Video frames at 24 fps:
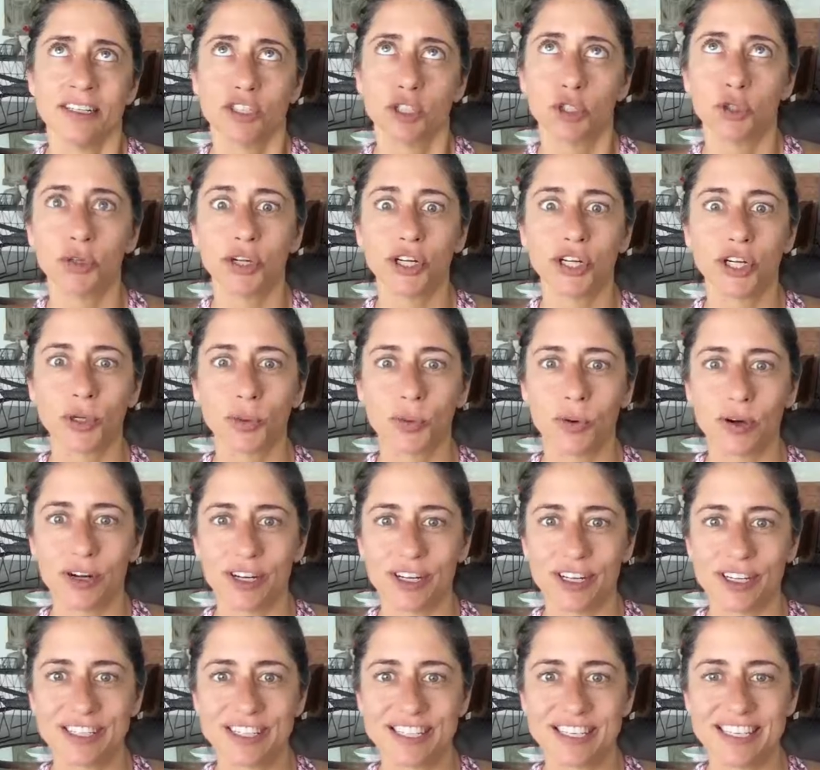trigger
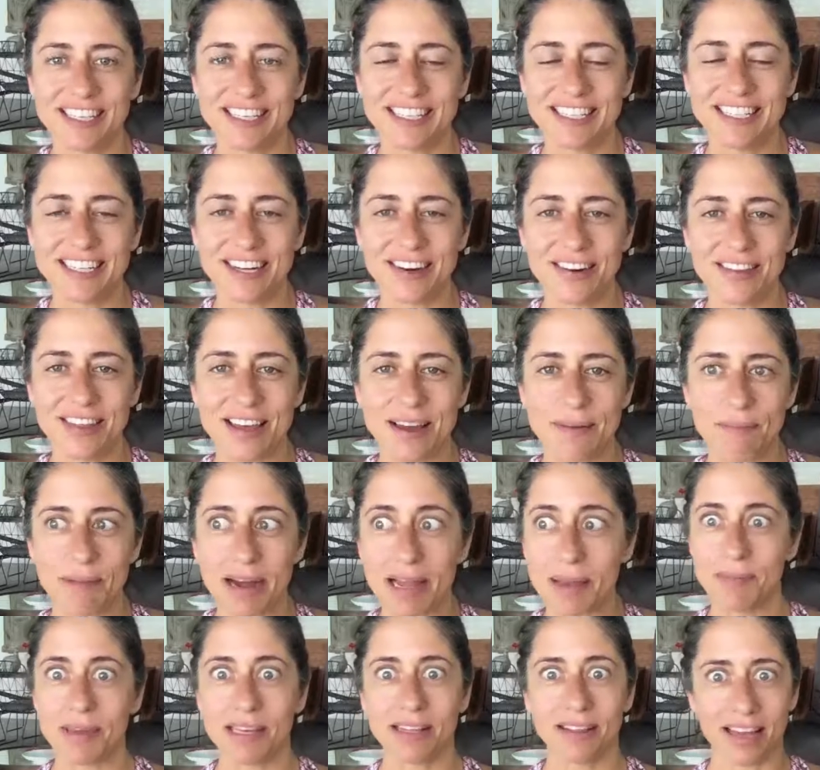words, that
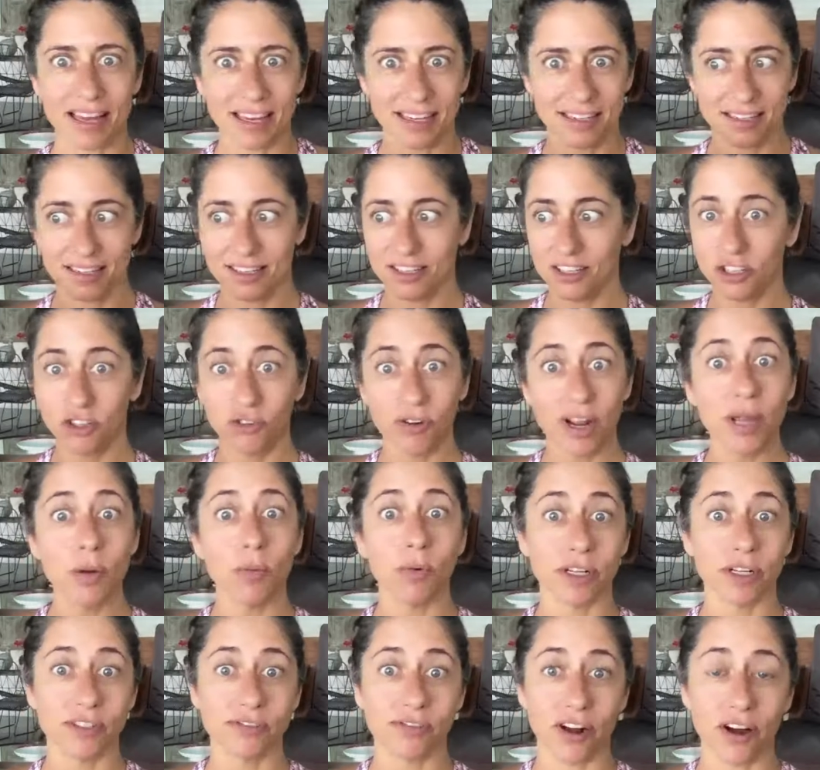might be like great
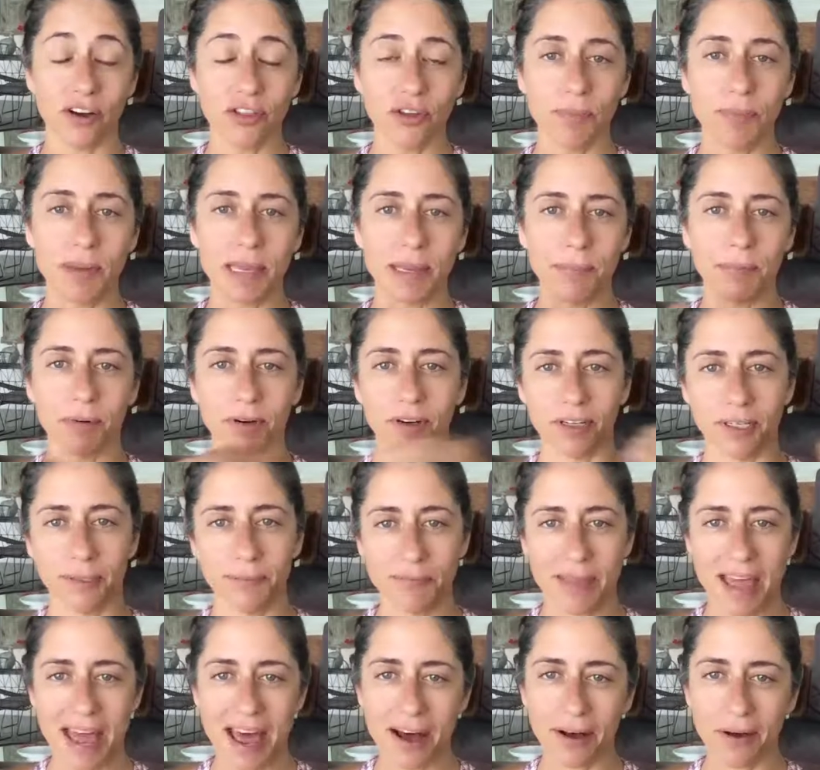words for other people:
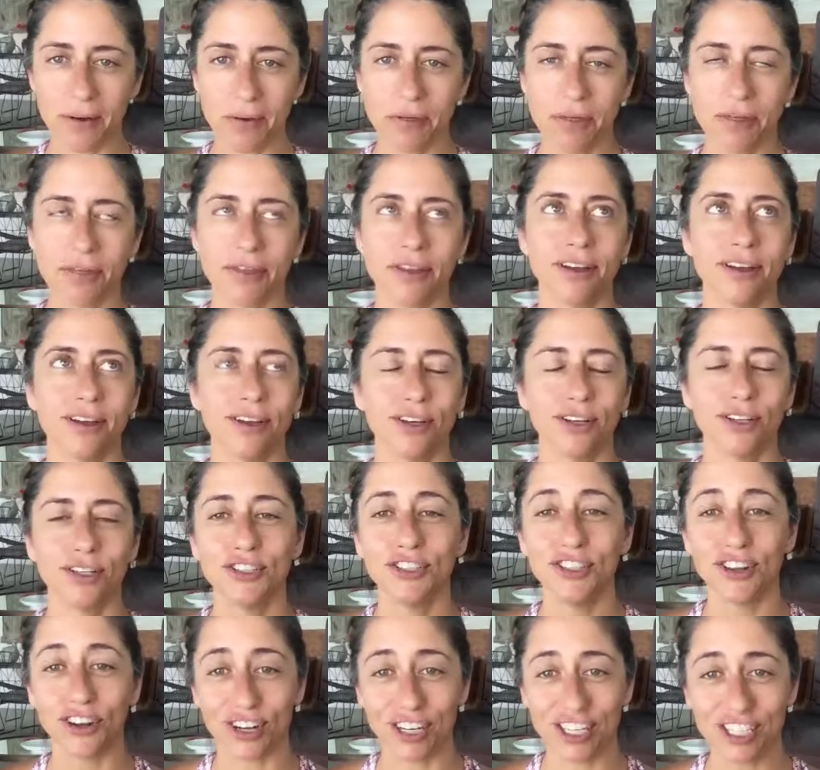health,
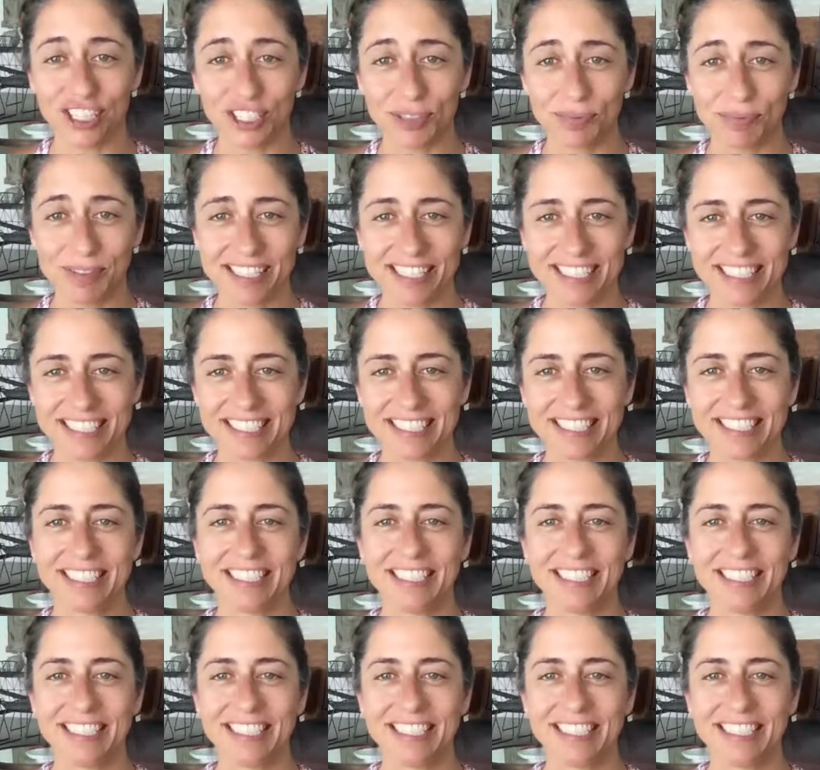nourishment,